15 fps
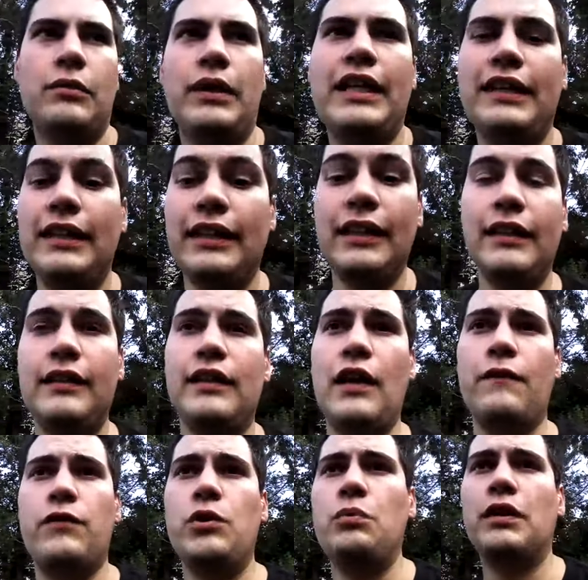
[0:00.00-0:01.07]
In the end,
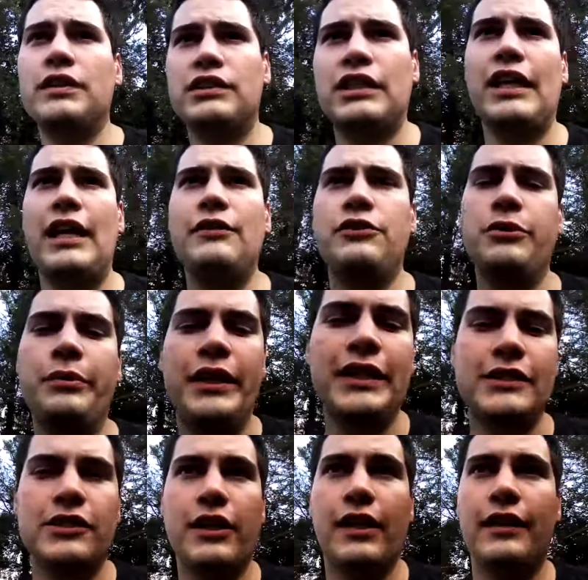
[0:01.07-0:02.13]
if you want change, you
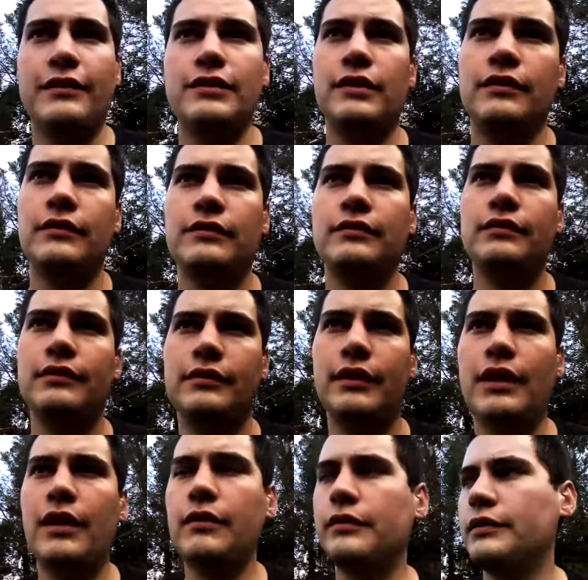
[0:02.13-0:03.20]
get change.
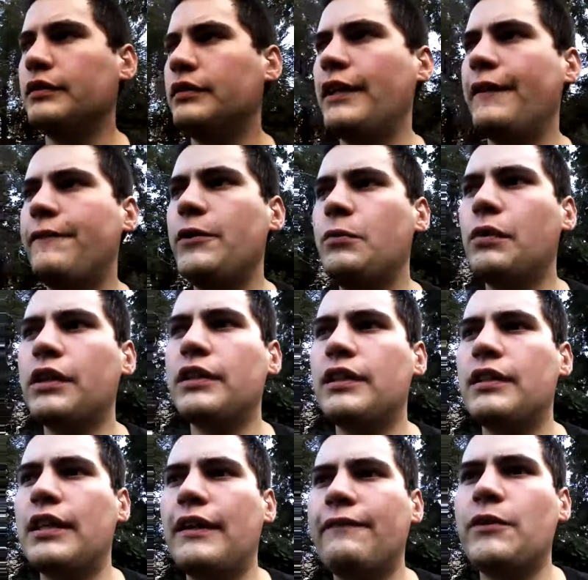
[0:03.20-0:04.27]
You know, if you
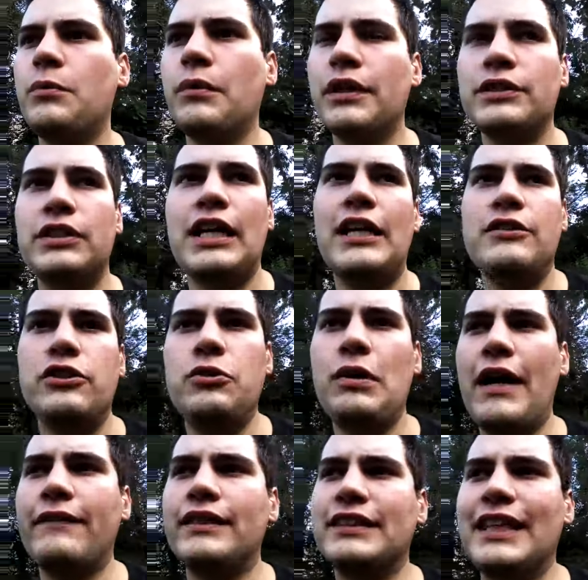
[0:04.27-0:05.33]
want change, you
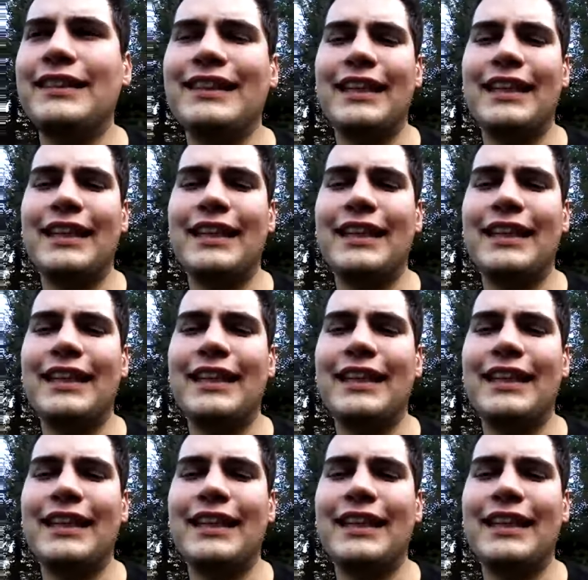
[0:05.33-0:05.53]
have to take